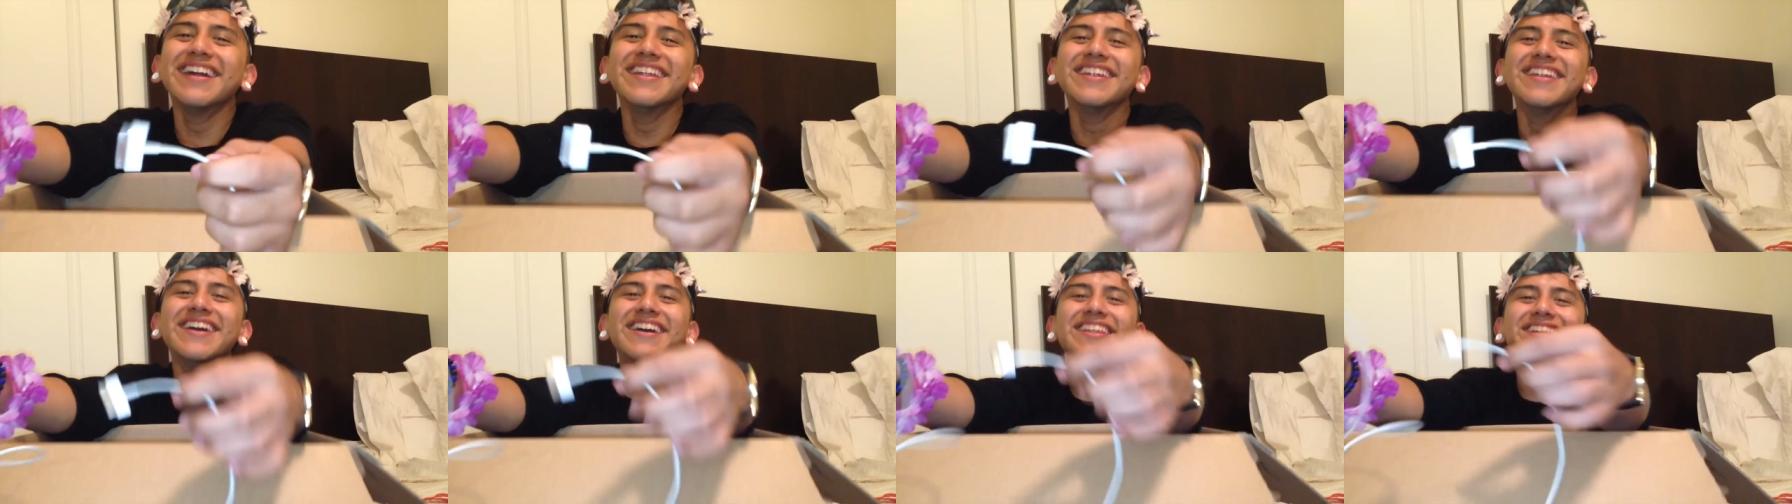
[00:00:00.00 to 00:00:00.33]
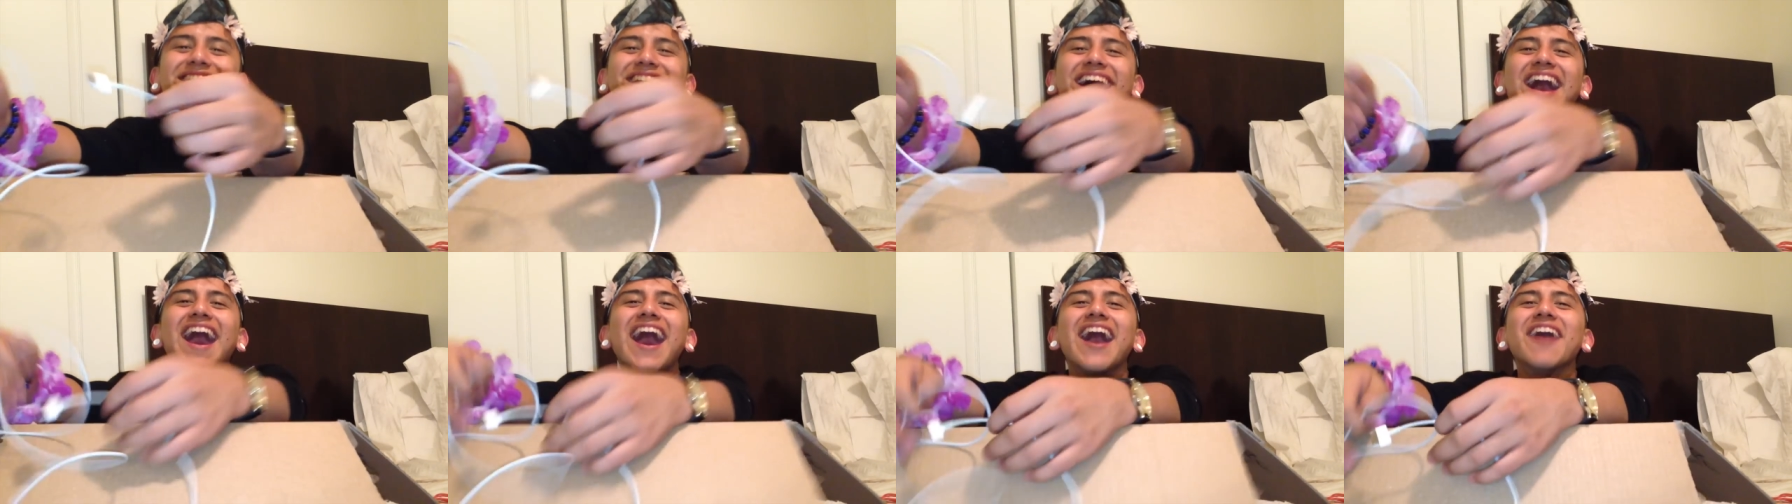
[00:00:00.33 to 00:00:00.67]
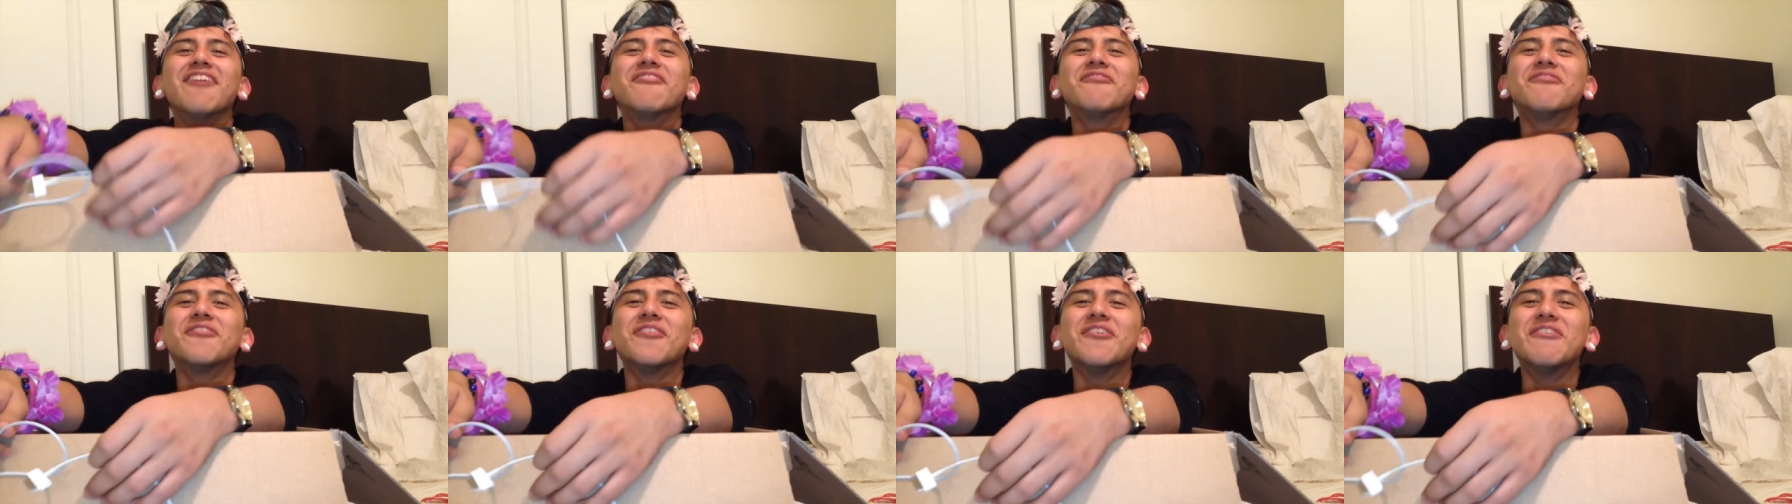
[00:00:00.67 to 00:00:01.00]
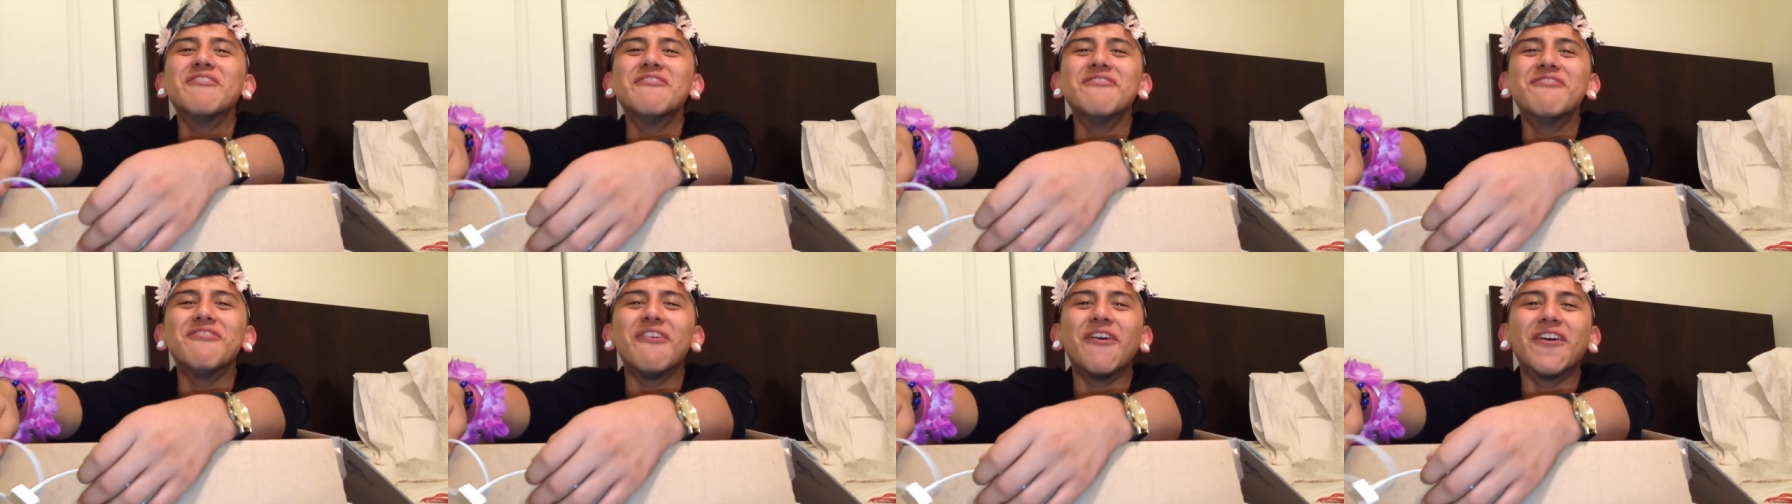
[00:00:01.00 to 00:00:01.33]
Another
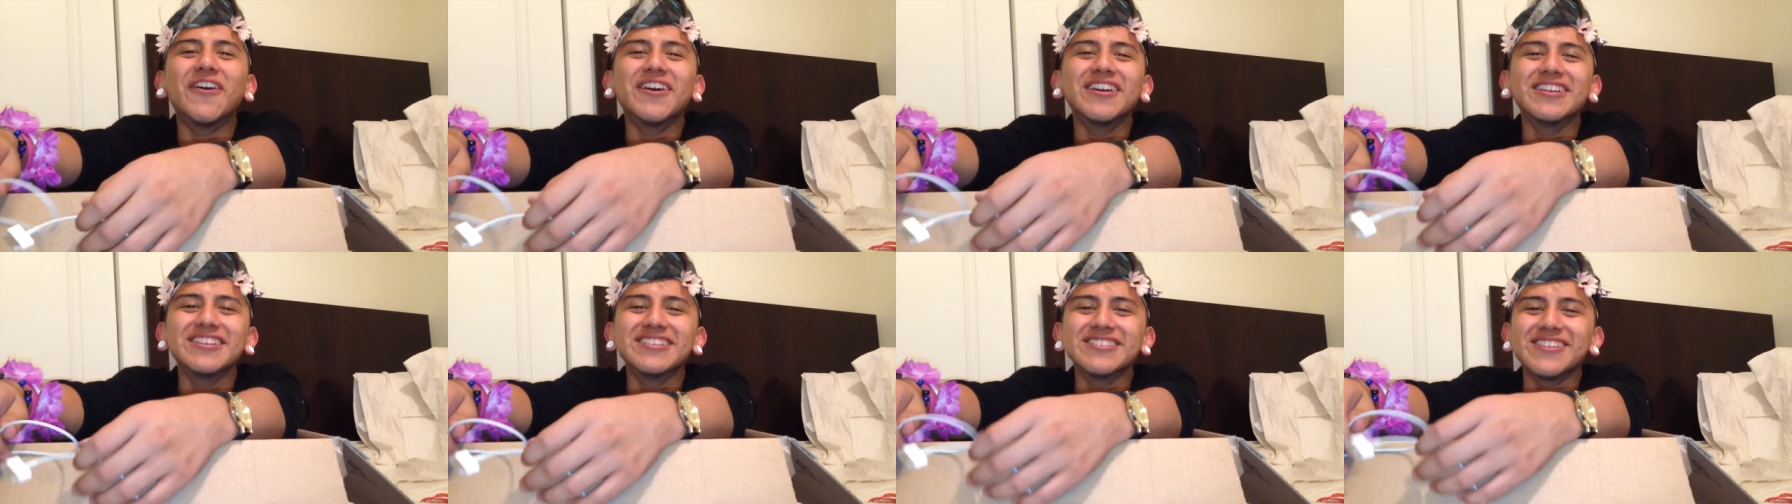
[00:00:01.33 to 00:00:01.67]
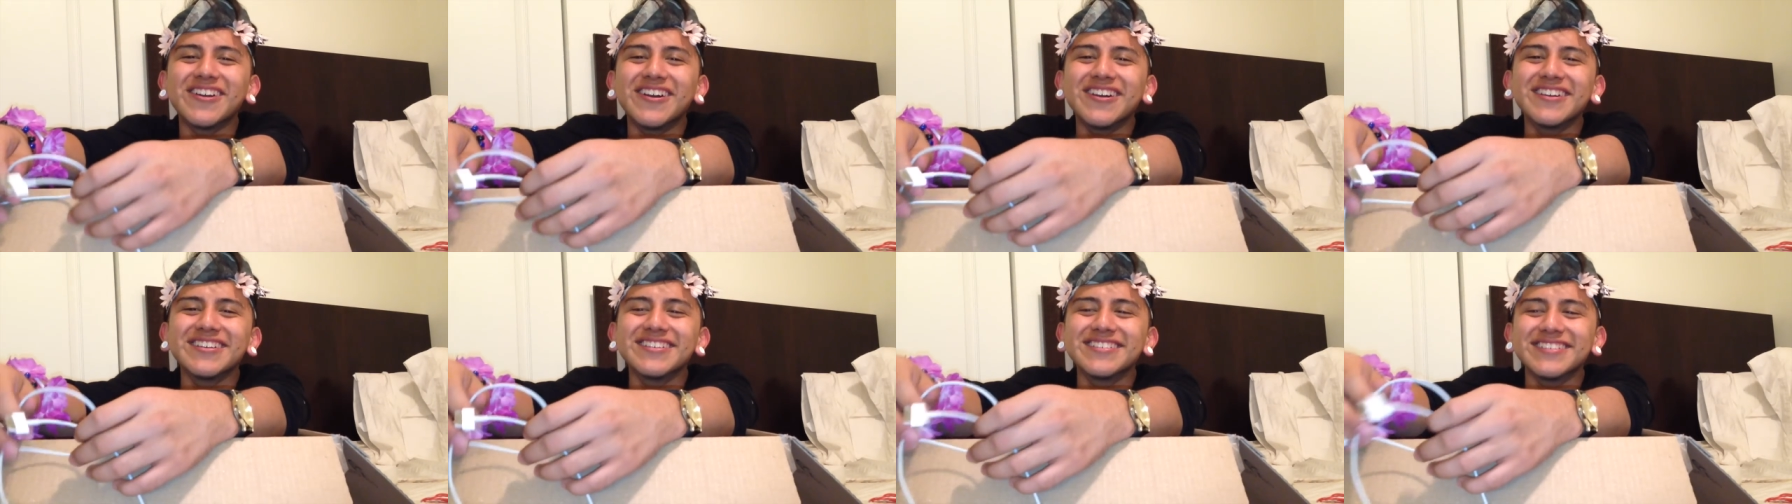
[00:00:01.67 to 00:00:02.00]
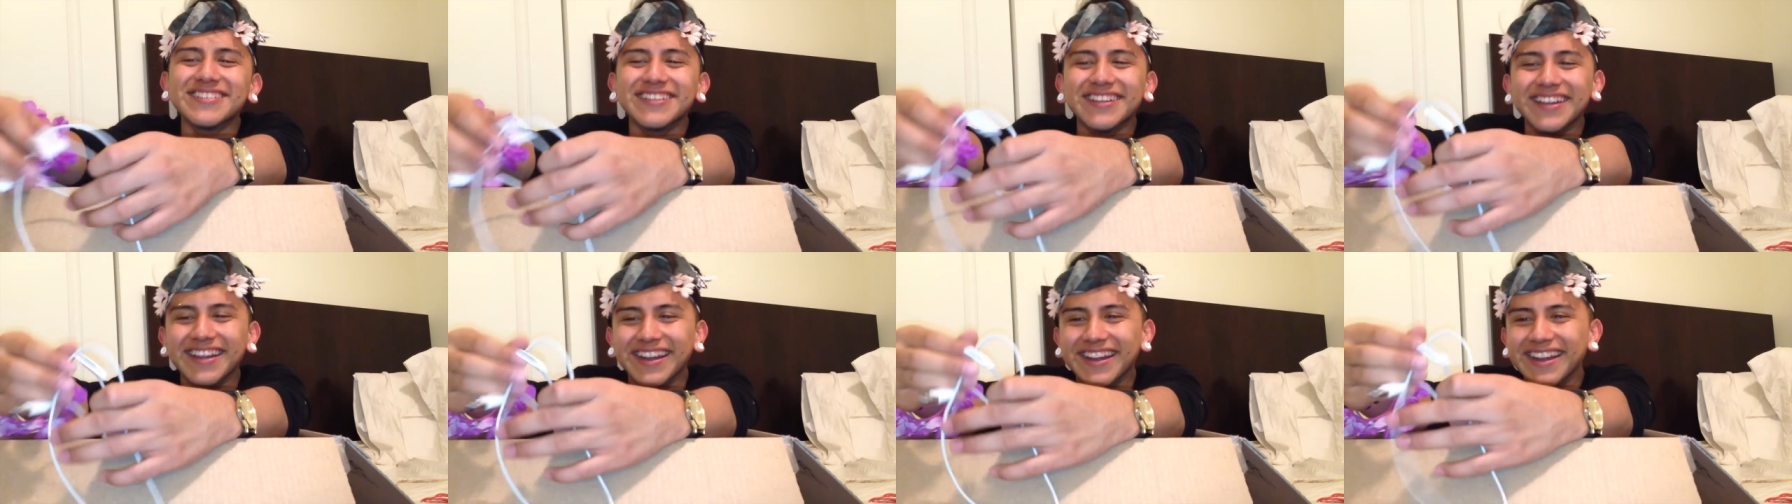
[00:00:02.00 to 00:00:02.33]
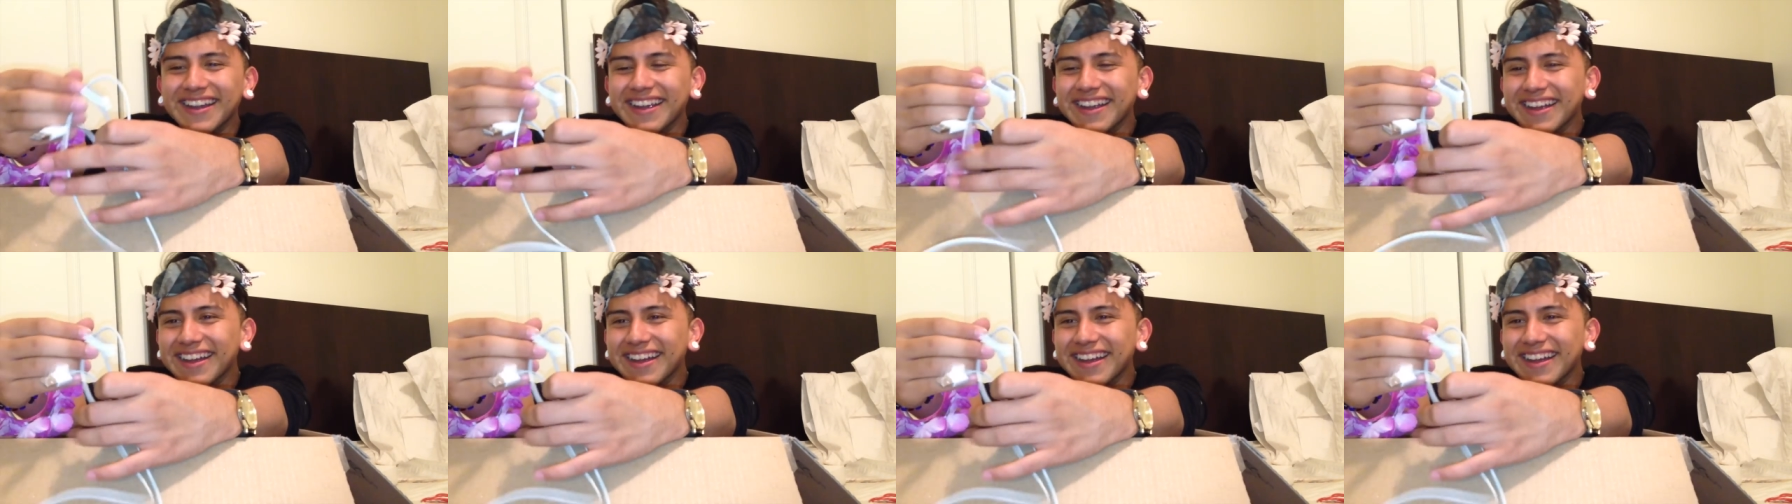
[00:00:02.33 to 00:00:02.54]
iPhone 4 charger.